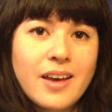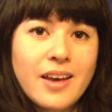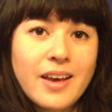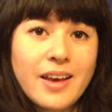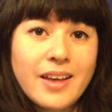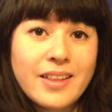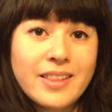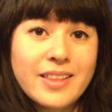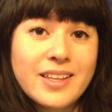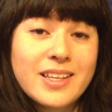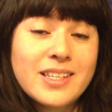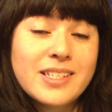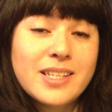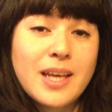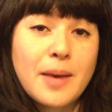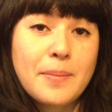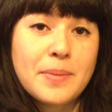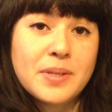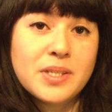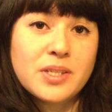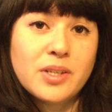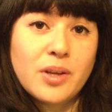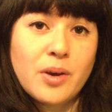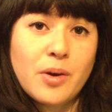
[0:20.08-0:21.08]
In this
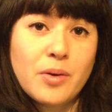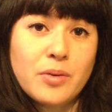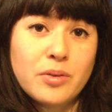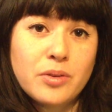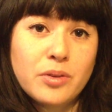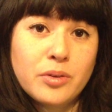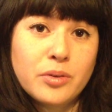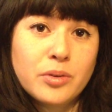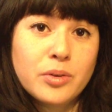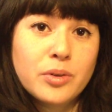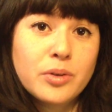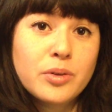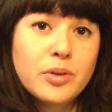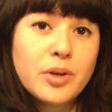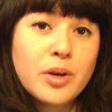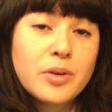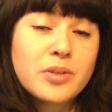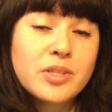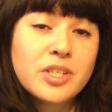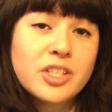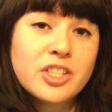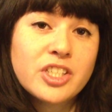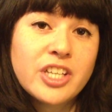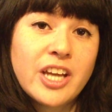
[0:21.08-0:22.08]
episode, the crew
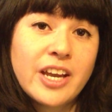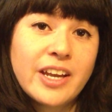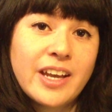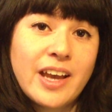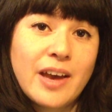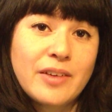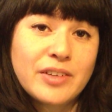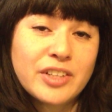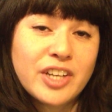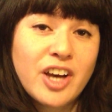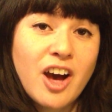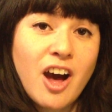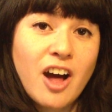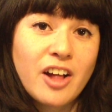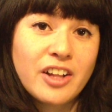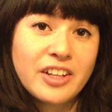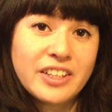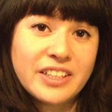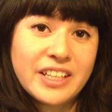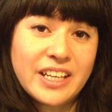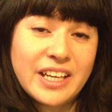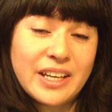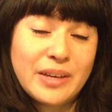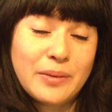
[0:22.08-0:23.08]
goes to check out a
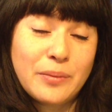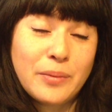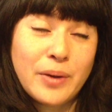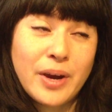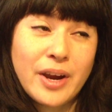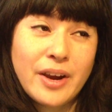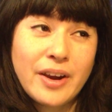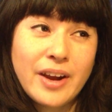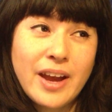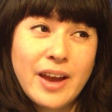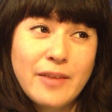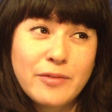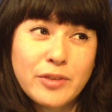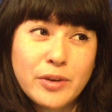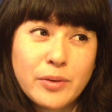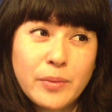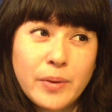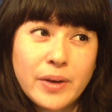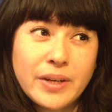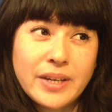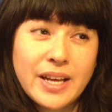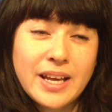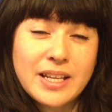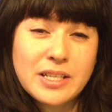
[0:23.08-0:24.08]
colony where
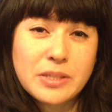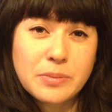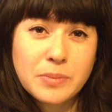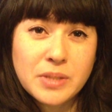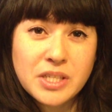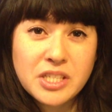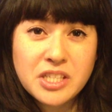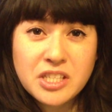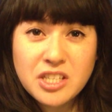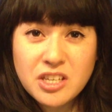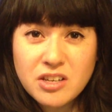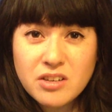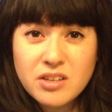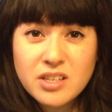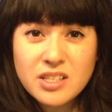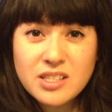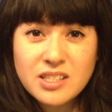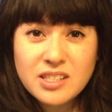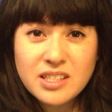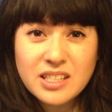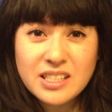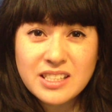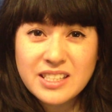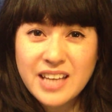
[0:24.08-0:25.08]
everyone has
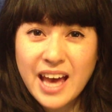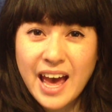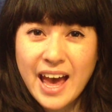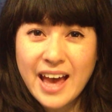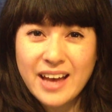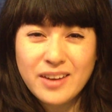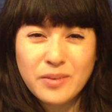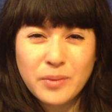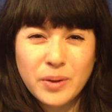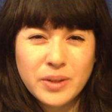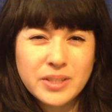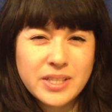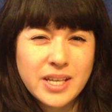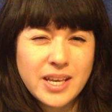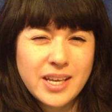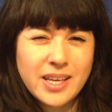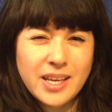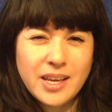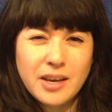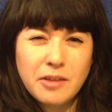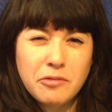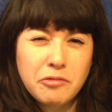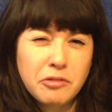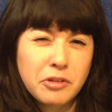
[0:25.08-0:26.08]
mysteriously died while
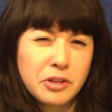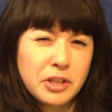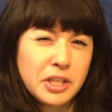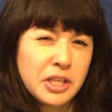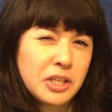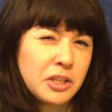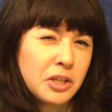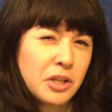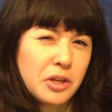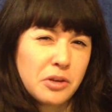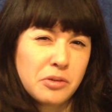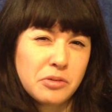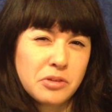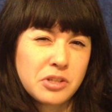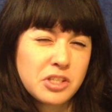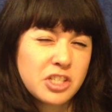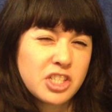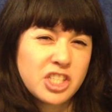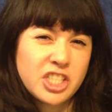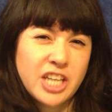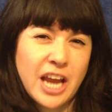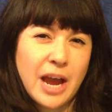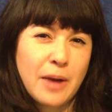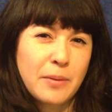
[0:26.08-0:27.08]
taking fully clothed
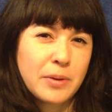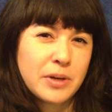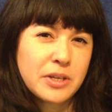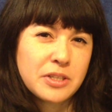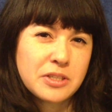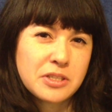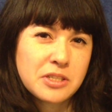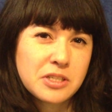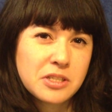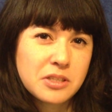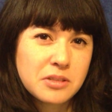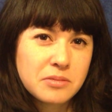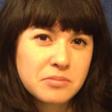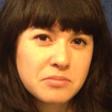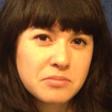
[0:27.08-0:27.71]
showers.